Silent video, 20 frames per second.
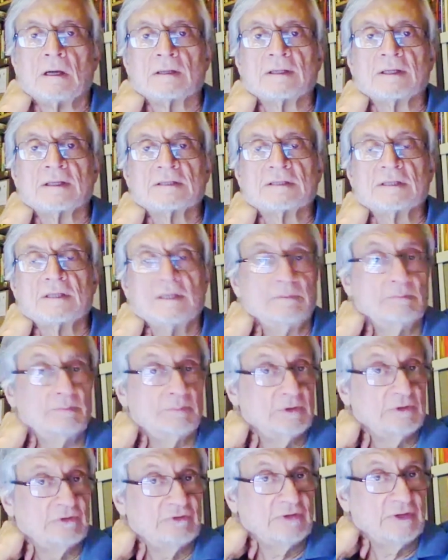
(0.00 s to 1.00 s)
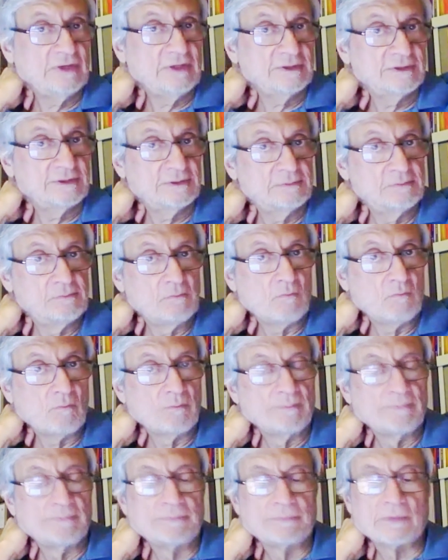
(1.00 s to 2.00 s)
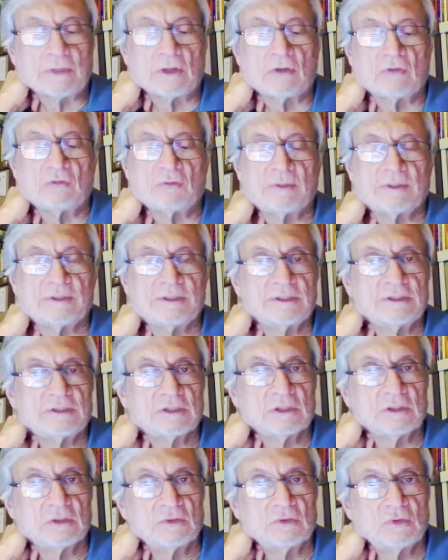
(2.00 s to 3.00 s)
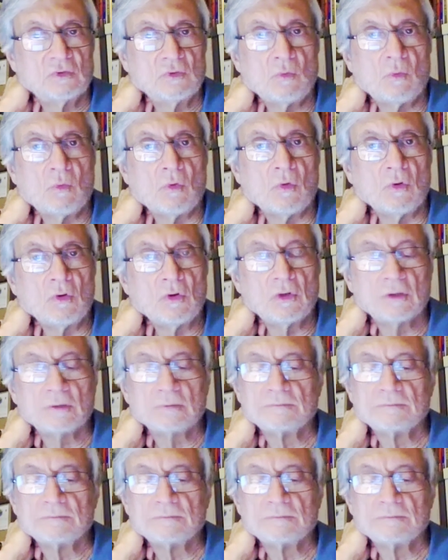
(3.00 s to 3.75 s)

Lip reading: that's the imperfect of baditso, to walk,